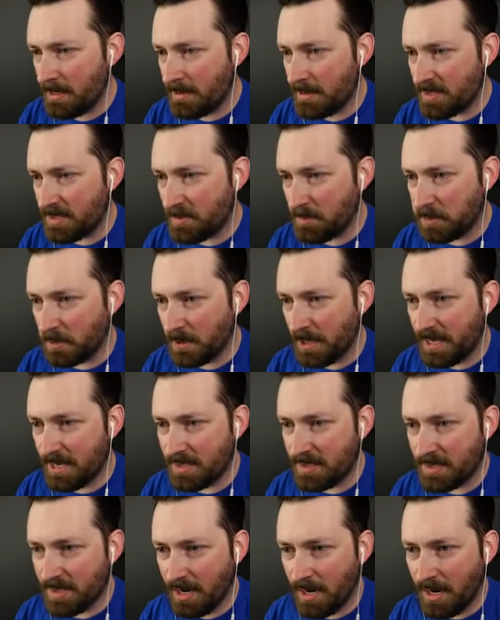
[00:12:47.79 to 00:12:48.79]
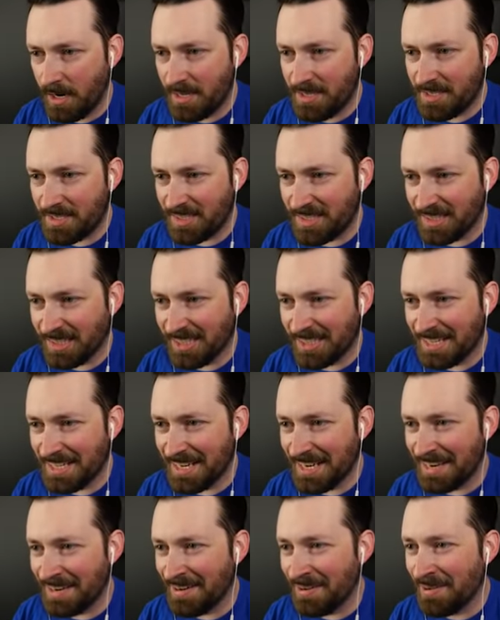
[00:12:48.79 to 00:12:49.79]
of this place, honestly
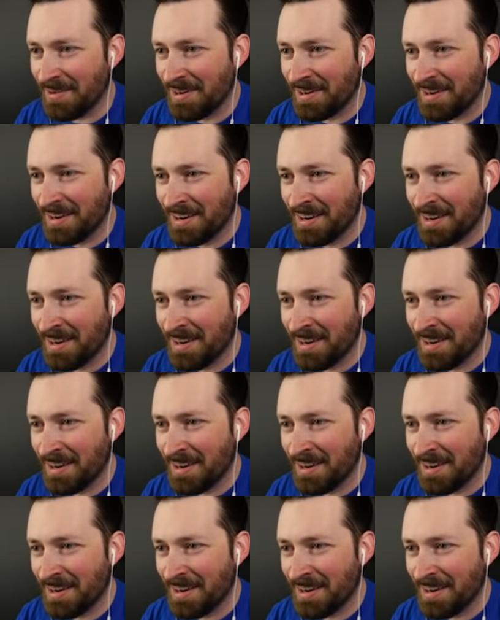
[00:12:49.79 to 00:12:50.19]
now?